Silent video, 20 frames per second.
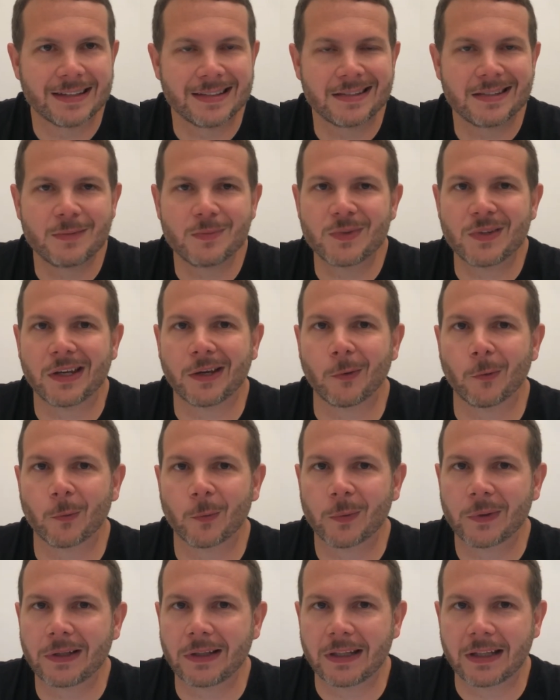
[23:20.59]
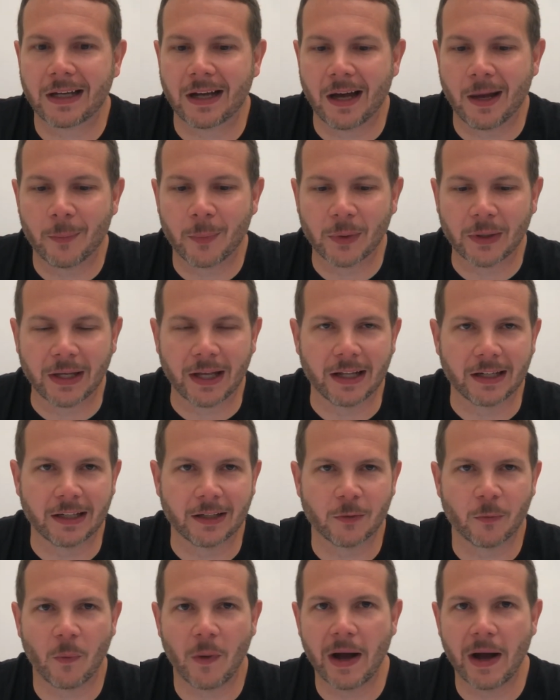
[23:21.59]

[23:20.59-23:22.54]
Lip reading: this seems like really complicated.